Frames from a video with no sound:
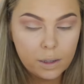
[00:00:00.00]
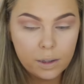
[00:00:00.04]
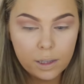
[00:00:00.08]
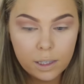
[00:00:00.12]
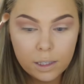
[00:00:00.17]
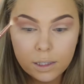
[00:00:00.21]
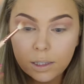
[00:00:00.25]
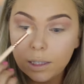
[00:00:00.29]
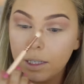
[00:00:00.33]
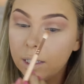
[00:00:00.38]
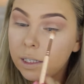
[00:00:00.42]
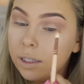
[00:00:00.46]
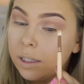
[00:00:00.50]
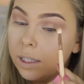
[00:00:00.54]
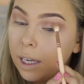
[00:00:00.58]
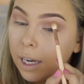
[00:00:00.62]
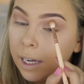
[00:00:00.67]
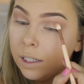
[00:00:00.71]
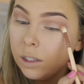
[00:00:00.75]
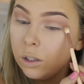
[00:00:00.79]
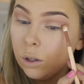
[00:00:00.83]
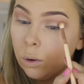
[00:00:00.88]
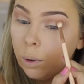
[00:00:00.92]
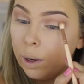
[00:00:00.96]
This is
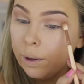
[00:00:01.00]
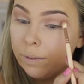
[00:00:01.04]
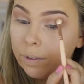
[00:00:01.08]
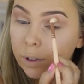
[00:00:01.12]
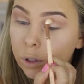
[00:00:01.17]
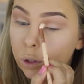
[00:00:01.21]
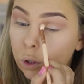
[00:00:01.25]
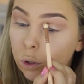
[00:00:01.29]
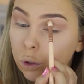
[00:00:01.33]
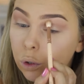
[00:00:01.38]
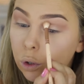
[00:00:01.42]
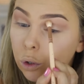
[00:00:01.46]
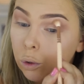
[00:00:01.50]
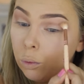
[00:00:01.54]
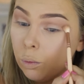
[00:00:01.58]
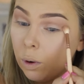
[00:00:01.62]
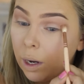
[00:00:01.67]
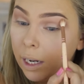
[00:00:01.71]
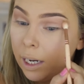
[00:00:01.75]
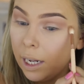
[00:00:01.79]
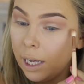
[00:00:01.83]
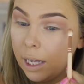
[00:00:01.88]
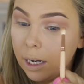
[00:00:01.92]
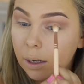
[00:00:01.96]
a Zoeva
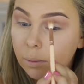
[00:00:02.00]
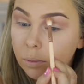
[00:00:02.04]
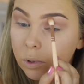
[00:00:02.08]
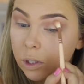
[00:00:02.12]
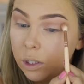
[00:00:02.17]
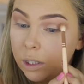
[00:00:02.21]
221 and I'm